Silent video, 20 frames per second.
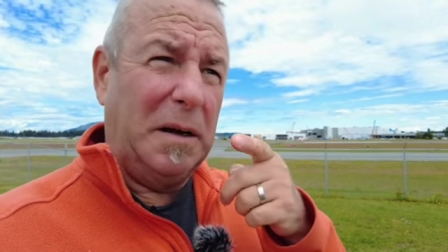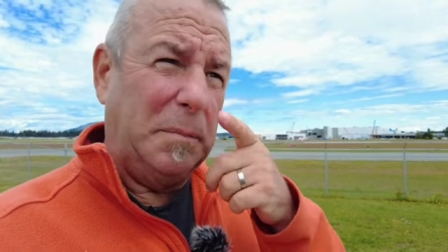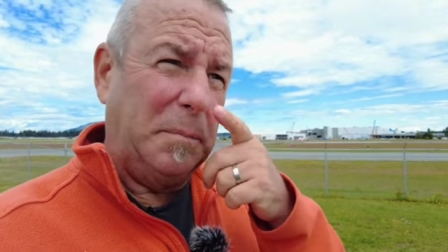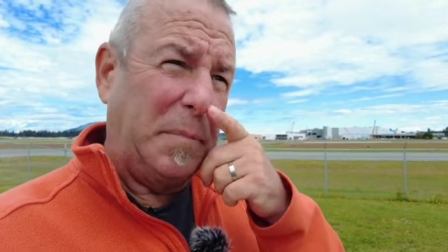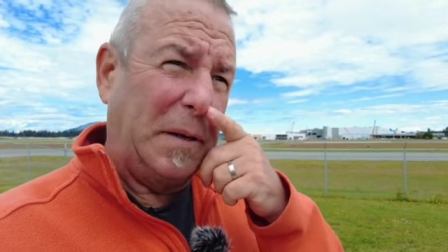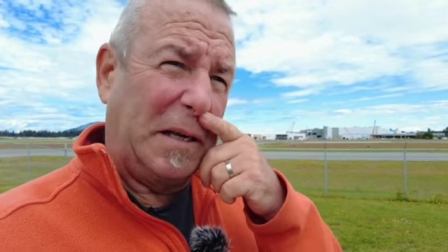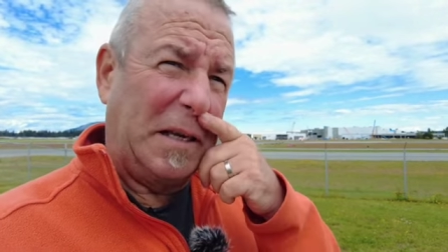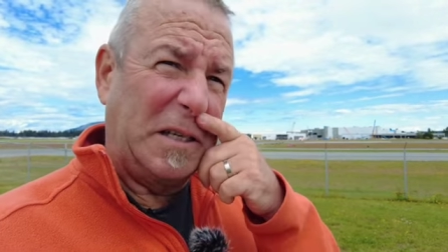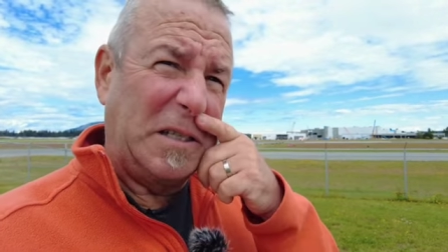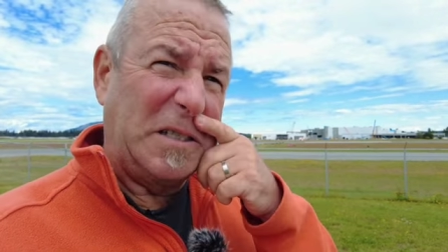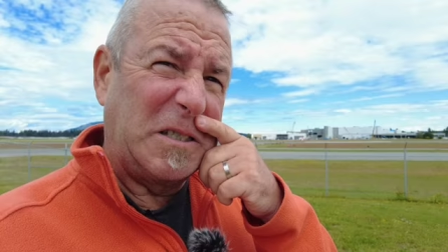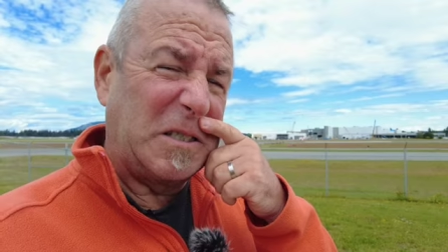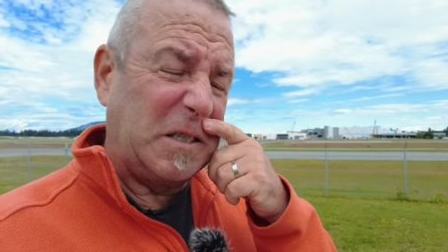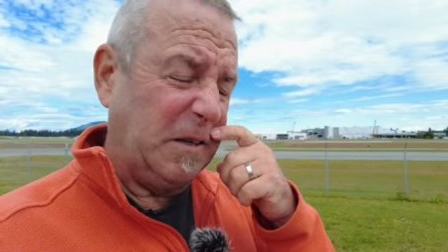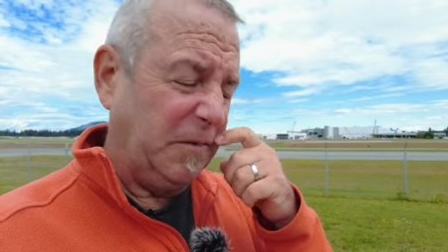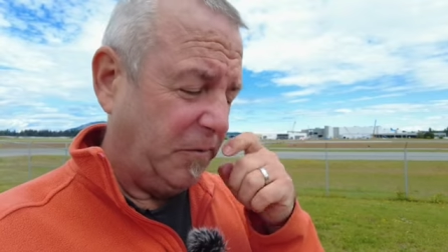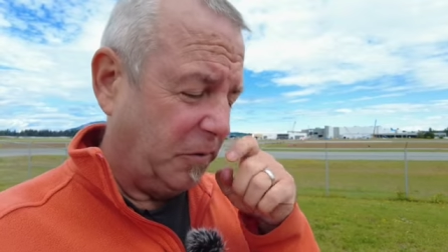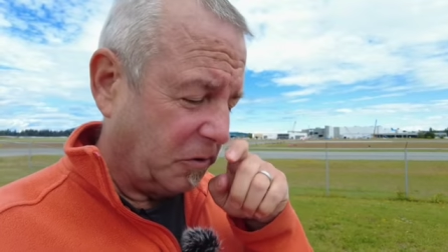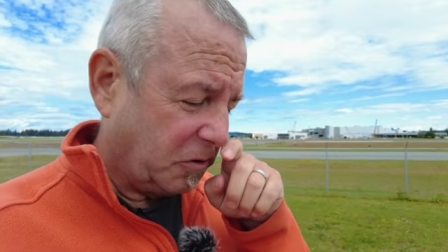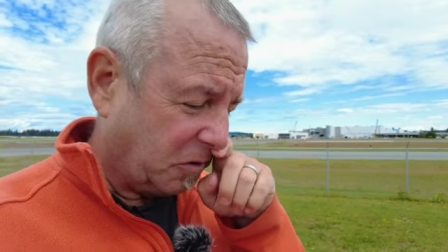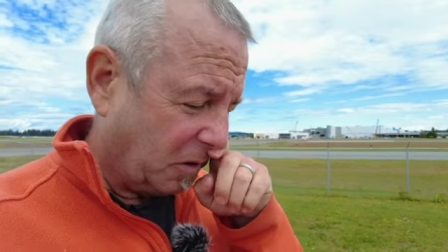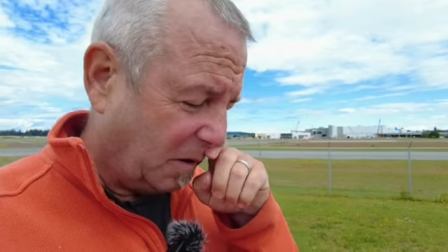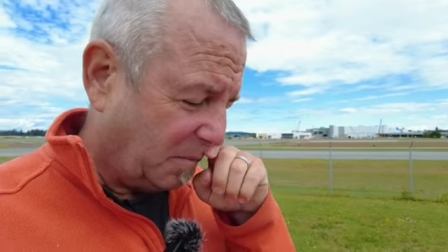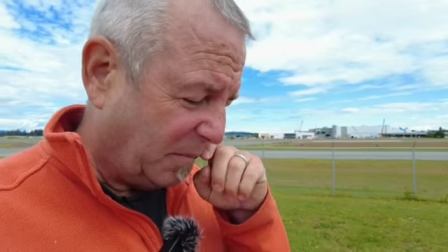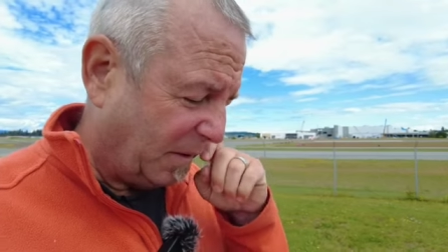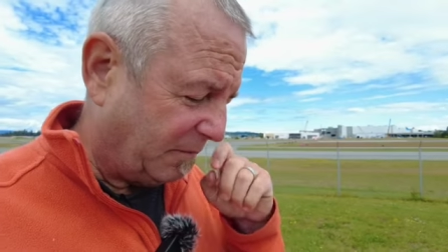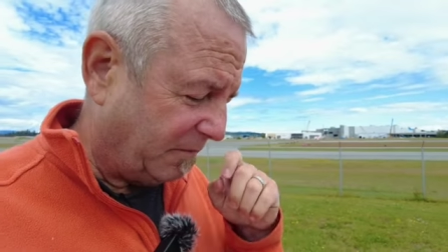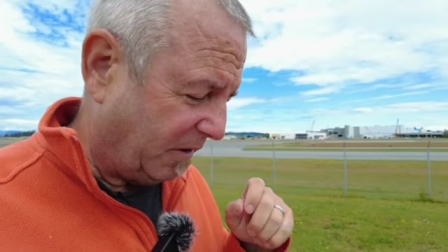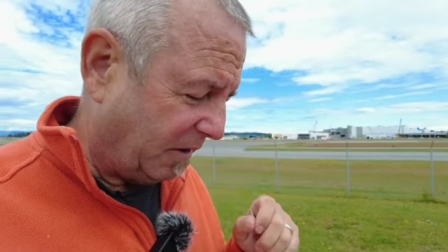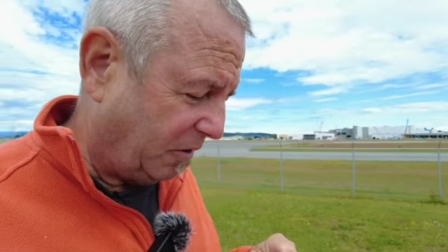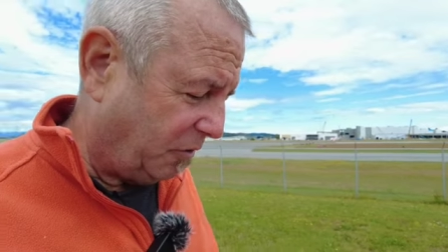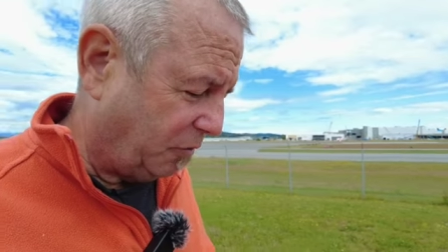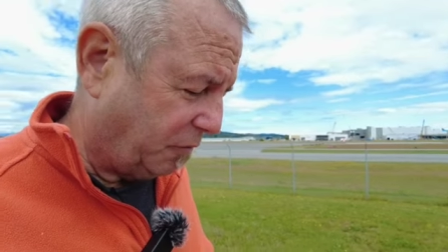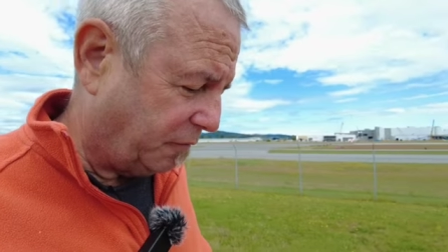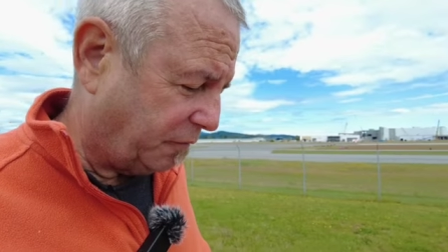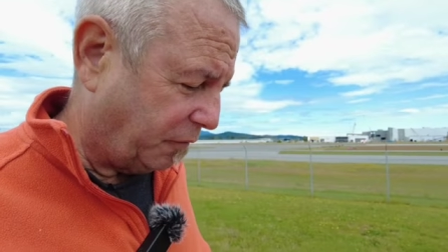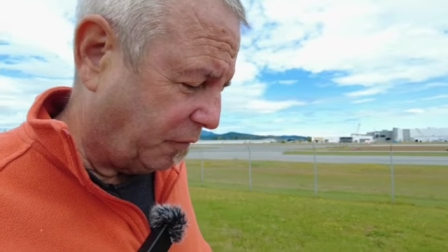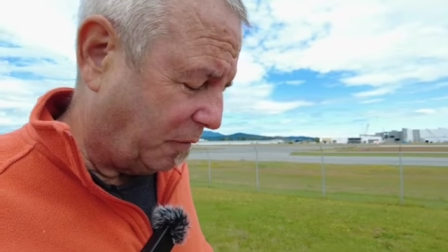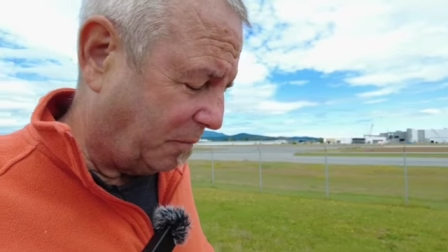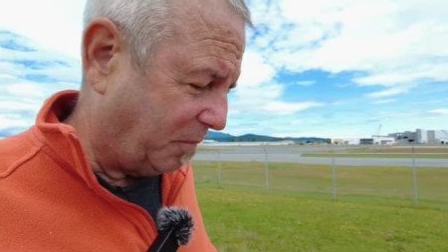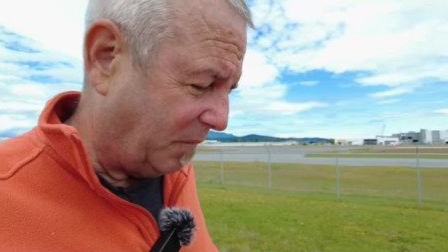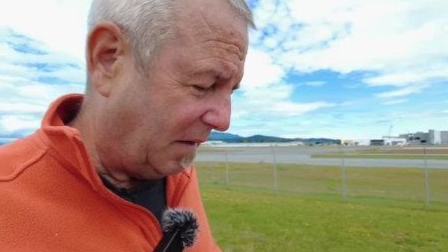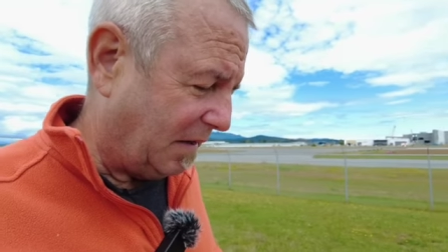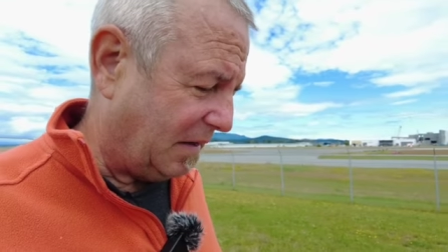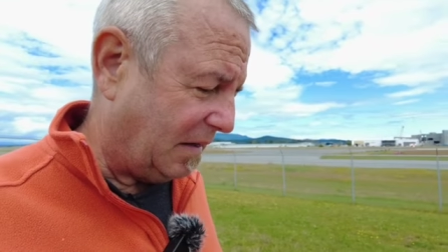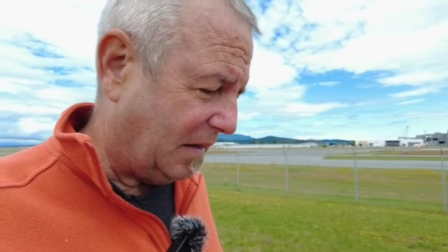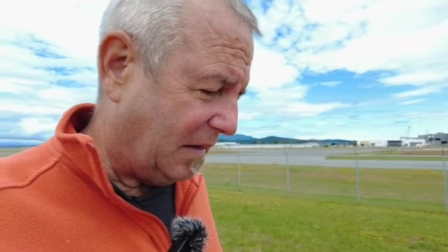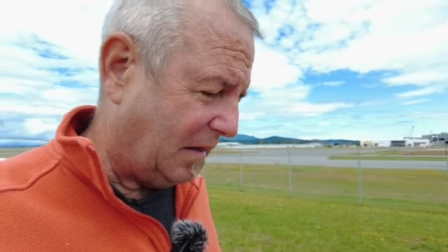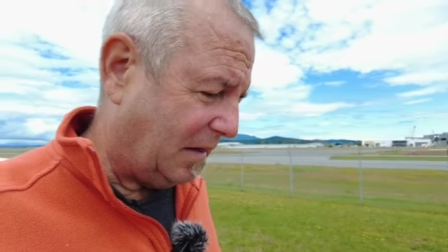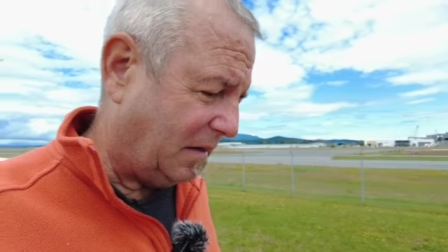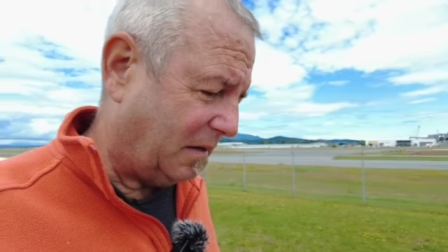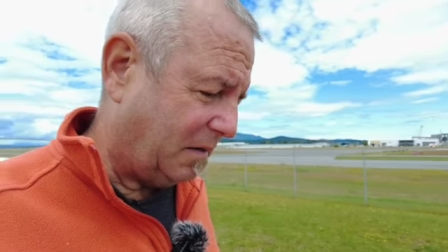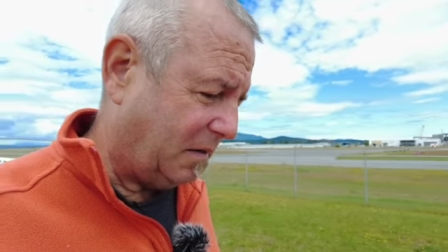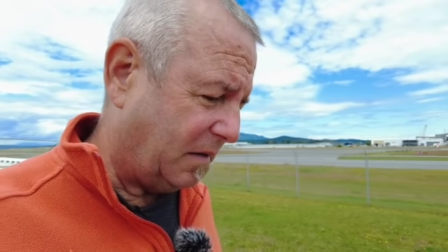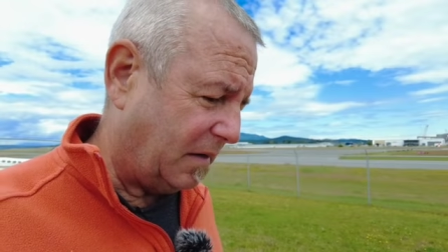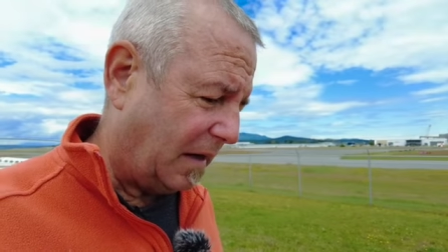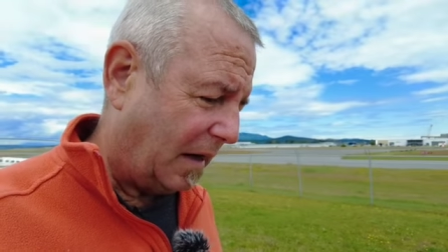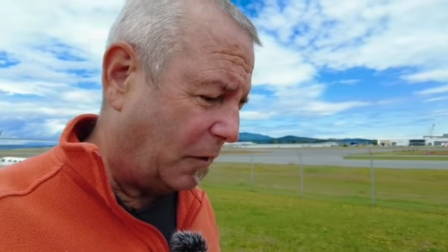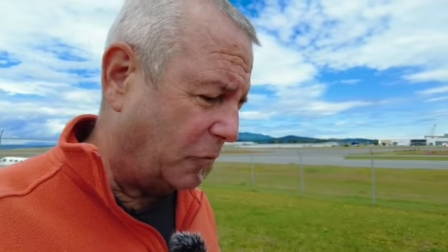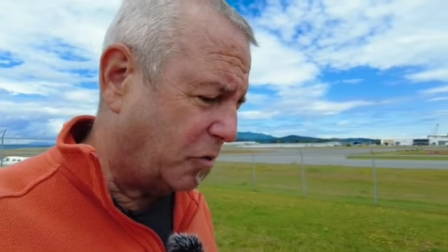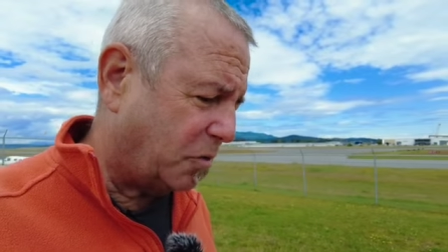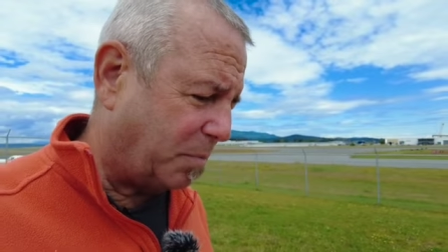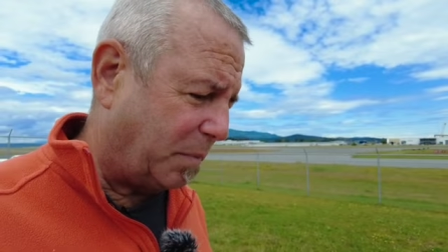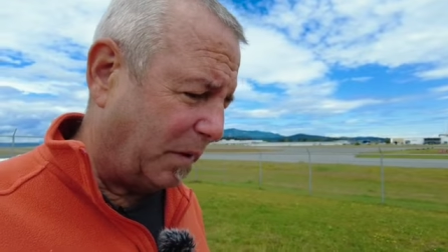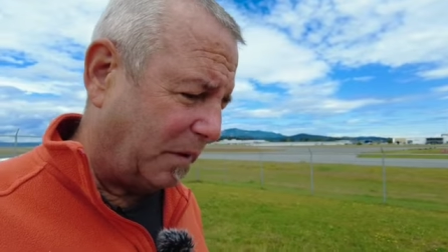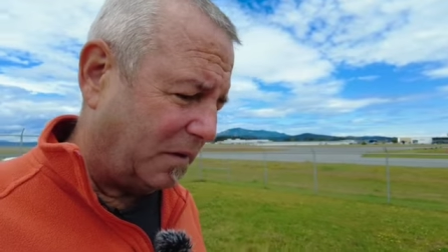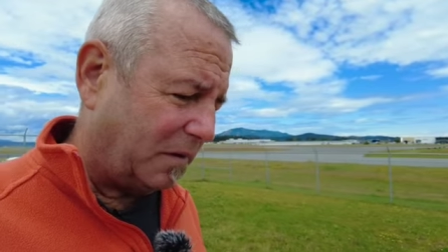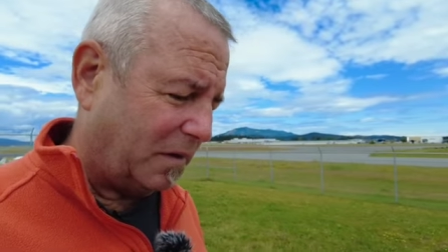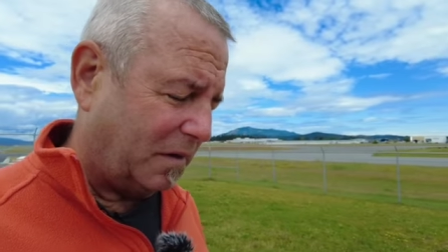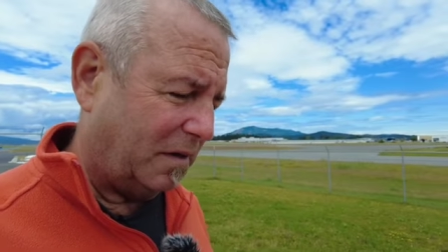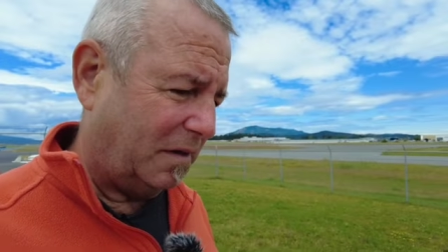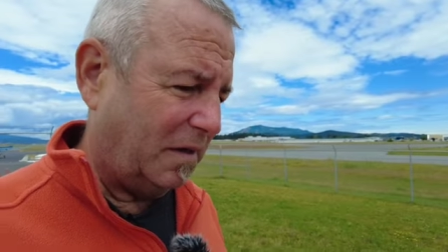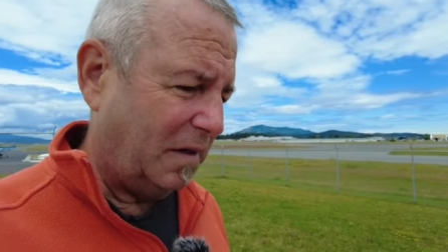because if you saw my video from the house build,